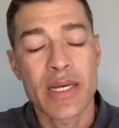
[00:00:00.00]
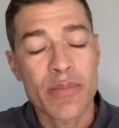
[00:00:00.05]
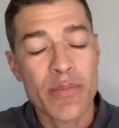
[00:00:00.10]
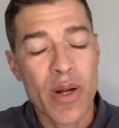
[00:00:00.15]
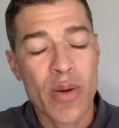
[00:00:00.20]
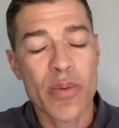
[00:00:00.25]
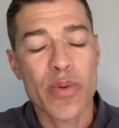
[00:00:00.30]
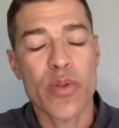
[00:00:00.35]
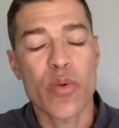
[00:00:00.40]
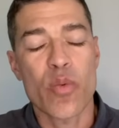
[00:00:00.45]

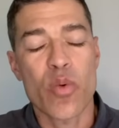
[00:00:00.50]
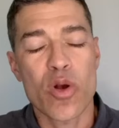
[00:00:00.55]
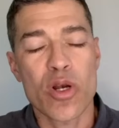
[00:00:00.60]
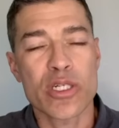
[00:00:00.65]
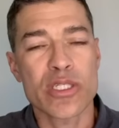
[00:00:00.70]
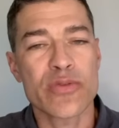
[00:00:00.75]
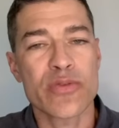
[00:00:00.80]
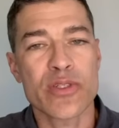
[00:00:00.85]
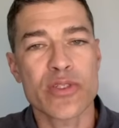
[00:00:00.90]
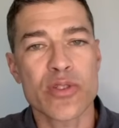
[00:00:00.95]
probably the
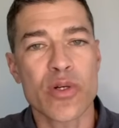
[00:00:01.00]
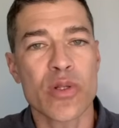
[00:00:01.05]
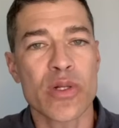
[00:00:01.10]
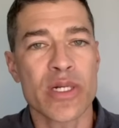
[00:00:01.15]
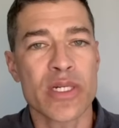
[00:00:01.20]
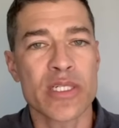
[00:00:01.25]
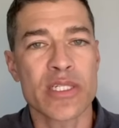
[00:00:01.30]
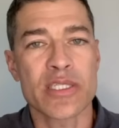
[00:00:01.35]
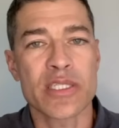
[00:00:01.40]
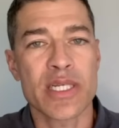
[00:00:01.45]
worst for solar
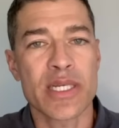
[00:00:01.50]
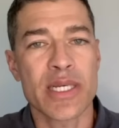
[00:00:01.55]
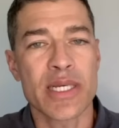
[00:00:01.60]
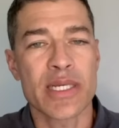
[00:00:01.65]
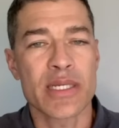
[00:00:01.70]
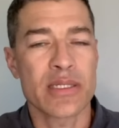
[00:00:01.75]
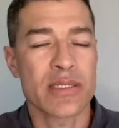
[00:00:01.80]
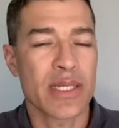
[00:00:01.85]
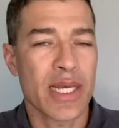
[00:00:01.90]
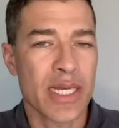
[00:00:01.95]
energy
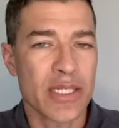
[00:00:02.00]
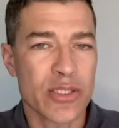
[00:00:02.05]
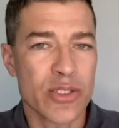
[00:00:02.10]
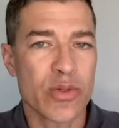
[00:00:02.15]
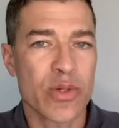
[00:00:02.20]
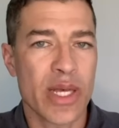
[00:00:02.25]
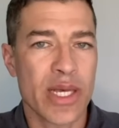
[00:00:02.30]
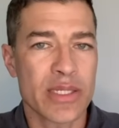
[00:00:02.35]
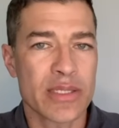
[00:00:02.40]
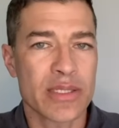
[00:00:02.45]
is, as you
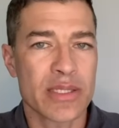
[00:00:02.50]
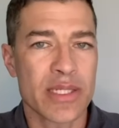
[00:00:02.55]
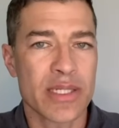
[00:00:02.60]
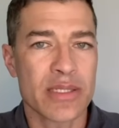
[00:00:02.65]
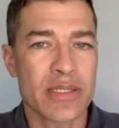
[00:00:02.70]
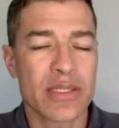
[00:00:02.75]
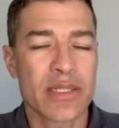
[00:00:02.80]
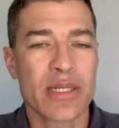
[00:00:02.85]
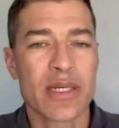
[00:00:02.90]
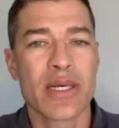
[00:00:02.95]
guessed
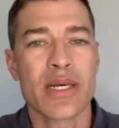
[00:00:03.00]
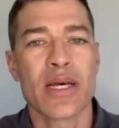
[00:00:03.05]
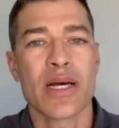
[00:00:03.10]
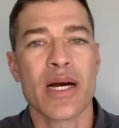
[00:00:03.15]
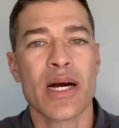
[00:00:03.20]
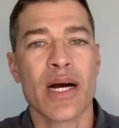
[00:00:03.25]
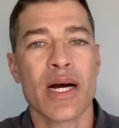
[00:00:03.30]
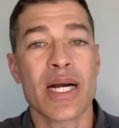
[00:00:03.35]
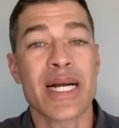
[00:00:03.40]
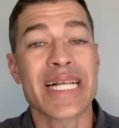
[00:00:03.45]
it,
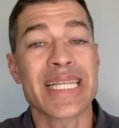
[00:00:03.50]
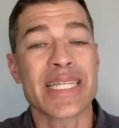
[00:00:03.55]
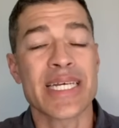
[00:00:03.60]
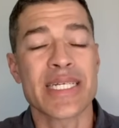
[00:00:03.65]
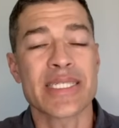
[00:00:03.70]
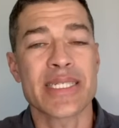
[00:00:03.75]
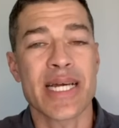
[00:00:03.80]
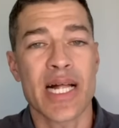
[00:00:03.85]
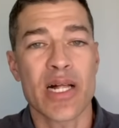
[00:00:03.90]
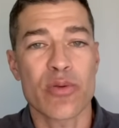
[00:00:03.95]

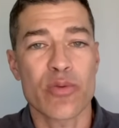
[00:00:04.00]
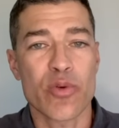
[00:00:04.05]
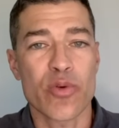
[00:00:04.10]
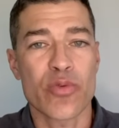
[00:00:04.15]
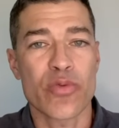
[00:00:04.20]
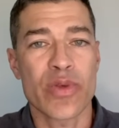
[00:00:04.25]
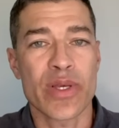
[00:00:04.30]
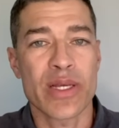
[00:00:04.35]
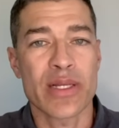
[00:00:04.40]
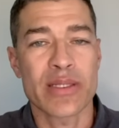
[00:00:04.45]
clay tile
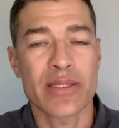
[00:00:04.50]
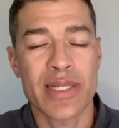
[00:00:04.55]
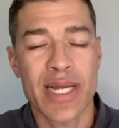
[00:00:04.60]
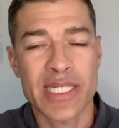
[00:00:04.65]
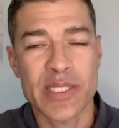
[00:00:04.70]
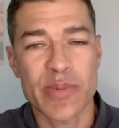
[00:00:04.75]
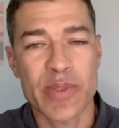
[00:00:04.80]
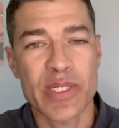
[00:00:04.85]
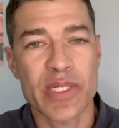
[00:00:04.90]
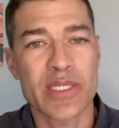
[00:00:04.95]
roofing.
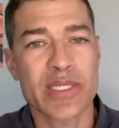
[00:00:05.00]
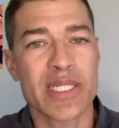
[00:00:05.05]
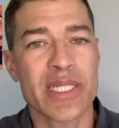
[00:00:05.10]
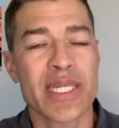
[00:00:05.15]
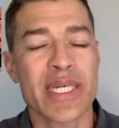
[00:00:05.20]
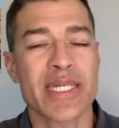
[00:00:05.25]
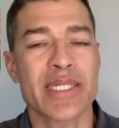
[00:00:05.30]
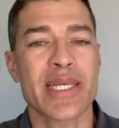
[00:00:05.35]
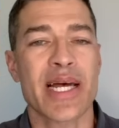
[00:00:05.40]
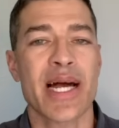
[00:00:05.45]
That's because
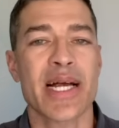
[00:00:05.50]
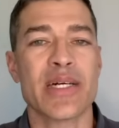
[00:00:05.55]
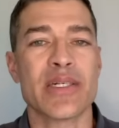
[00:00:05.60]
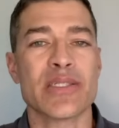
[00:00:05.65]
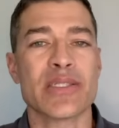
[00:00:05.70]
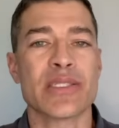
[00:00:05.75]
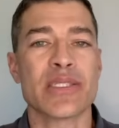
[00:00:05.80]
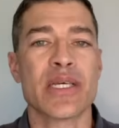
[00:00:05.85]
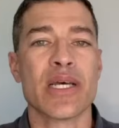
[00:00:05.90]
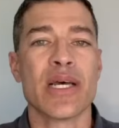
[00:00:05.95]
clay
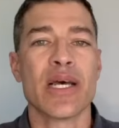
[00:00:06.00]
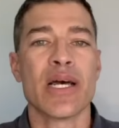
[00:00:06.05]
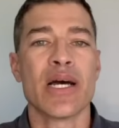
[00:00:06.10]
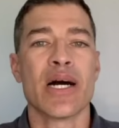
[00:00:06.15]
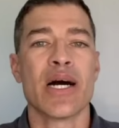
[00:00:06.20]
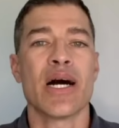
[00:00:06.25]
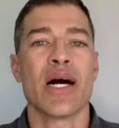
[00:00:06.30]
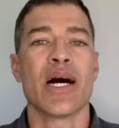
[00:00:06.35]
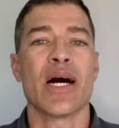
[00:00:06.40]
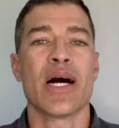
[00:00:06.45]
tiles
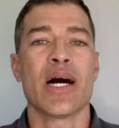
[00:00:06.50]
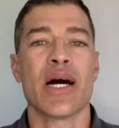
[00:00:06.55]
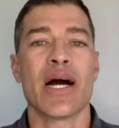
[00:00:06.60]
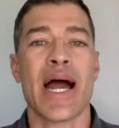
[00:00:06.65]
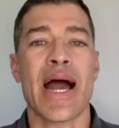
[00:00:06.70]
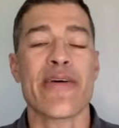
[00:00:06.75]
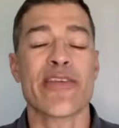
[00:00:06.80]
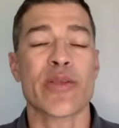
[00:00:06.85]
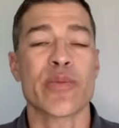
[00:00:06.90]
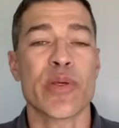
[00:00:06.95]

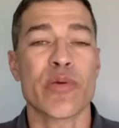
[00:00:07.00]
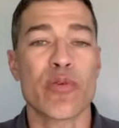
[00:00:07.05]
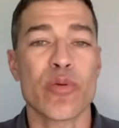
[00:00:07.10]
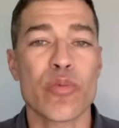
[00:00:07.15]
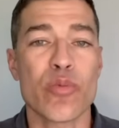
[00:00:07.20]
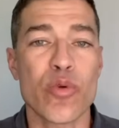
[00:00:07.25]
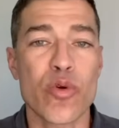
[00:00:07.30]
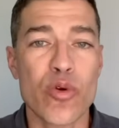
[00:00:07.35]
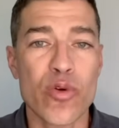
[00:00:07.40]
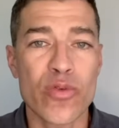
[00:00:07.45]
have to be
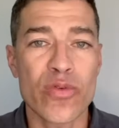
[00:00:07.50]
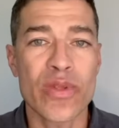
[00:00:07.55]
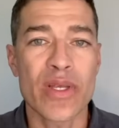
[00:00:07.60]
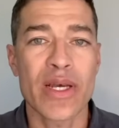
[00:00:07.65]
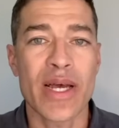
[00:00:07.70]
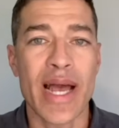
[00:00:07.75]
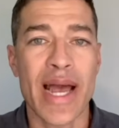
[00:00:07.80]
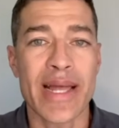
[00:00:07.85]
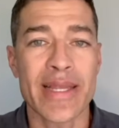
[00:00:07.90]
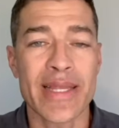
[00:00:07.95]
removed
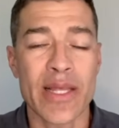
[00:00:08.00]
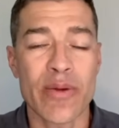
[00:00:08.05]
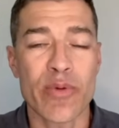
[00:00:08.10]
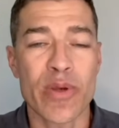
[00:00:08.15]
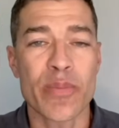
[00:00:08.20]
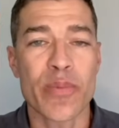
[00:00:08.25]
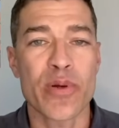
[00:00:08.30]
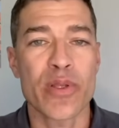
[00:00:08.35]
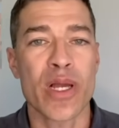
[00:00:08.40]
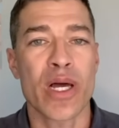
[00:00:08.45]
and then we
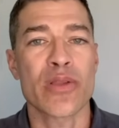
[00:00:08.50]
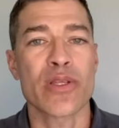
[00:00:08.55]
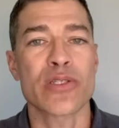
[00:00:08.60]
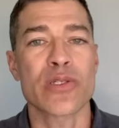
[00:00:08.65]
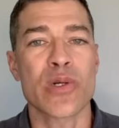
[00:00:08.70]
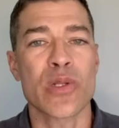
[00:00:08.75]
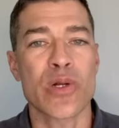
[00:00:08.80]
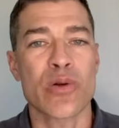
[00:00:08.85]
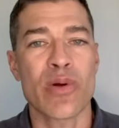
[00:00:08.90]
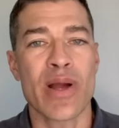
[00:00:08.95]
put on the
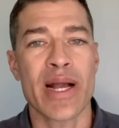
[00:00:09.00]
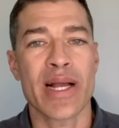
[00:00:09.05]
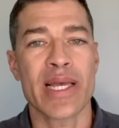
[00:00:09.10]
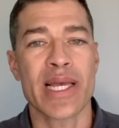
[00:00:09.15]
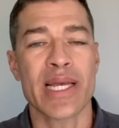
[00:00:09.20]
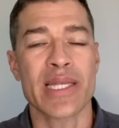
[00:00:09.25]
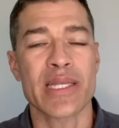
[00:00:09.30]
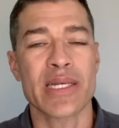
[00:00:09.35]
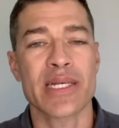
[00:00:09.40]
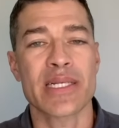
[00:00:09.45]
solar
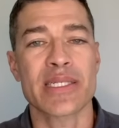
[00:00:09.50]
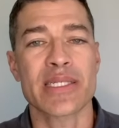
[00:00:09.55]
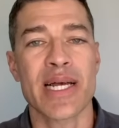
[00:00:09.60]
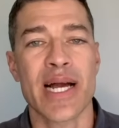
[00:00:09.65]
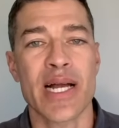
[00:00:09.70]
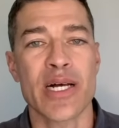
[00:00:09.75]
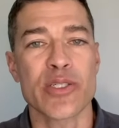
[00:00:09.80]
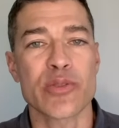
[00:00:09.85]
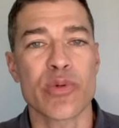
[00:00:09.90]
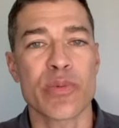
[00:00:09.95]
racking and the
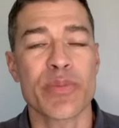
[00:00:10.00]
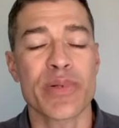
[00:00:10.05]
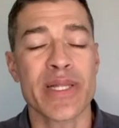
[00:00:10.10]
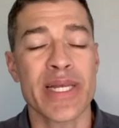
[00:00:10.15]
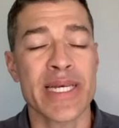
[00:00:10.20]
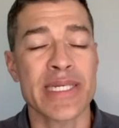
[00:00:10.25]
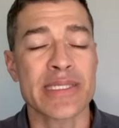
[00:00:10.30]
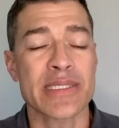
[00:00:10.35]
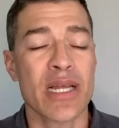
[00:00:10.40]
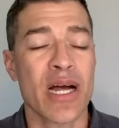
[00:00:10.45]
tiles
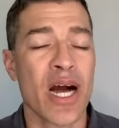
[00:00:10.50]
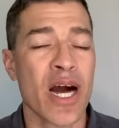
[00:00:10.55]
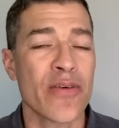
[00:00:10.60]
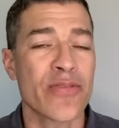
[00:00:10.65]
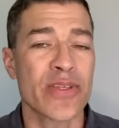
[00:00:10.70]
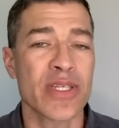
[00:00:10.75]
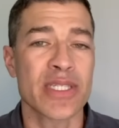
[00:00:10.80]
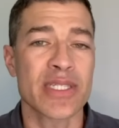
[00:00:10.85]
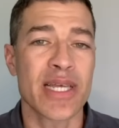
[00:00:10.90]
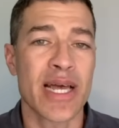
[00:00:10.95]
replaced.
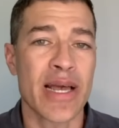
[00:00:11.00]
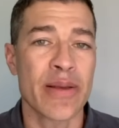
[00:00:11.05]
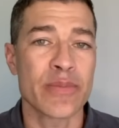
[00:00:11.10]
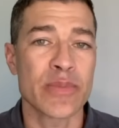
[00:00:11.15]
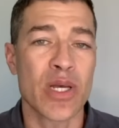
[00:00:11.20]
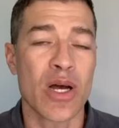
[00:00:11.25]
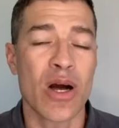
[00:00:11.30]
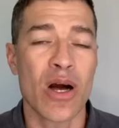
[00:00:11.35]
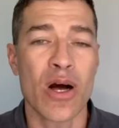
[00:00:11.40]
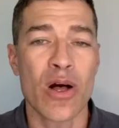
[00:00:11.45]
Oftentimes,
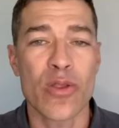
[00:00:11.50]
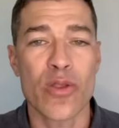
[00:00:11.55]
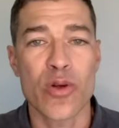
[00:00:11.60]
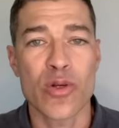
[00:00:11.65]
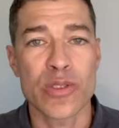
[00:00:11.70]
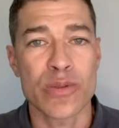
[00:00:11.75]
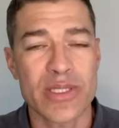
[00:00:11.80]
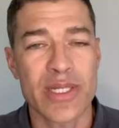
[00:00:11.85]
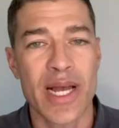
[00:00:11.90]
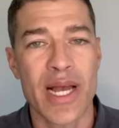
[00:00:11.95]
all
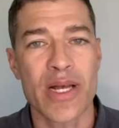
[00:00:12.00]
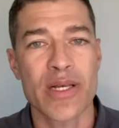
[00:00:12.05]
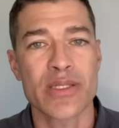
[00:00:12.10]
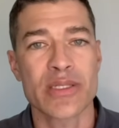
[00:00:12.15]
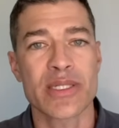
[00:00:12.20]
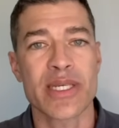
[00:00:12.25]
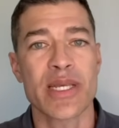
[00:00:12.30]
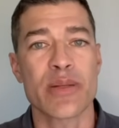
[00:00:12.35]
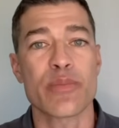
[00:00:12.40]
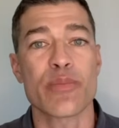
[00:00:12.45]
those tiles
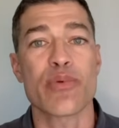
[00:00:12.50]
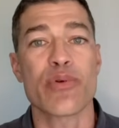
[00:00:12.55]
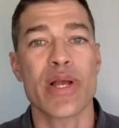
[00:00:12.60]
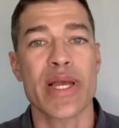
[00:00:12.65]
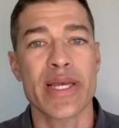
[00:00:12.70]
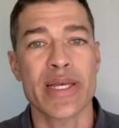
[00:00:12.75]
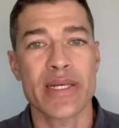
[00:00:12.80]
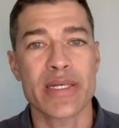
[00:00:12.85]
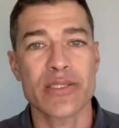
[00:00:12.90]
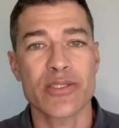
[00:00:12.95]
can
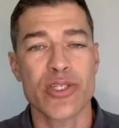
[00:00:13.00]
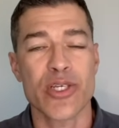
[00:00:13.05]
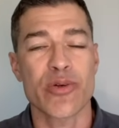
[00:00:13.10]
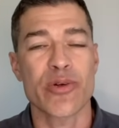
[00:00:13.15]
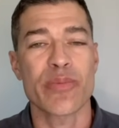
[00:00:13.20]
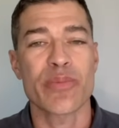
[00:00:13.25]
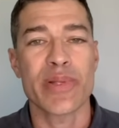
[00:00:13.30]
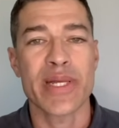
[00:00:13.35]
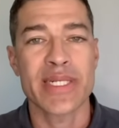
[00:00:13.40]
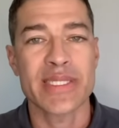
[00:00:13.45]
break. So you're
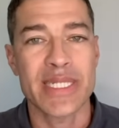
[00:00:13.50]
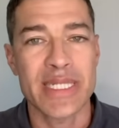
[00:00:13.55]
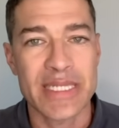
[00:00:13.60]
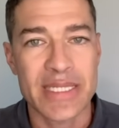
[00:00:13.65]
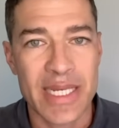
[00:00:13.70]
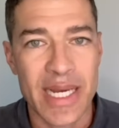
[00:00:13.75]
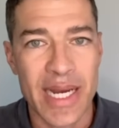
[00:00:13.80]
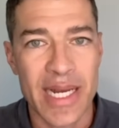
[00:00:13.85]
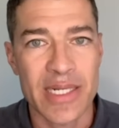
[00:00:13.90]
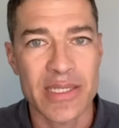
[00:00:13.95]
replacing
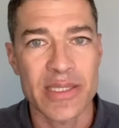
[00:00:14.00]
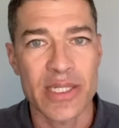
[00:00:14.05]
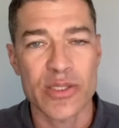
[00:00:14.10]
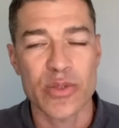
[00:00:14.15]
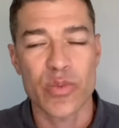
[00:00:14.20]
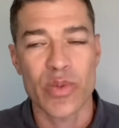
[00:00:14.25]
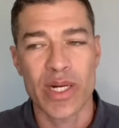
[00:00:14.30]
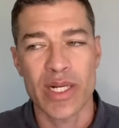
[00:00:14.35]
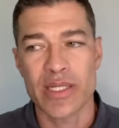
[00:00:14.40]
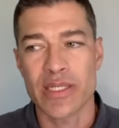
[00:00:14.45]
tiles as
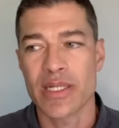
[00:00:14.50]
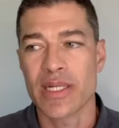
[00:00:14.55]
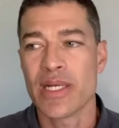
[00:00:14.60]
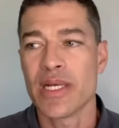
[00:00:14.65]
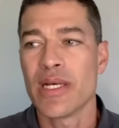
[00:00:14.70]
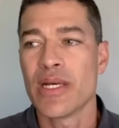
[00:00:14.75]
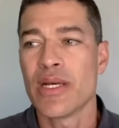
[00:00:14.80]
well.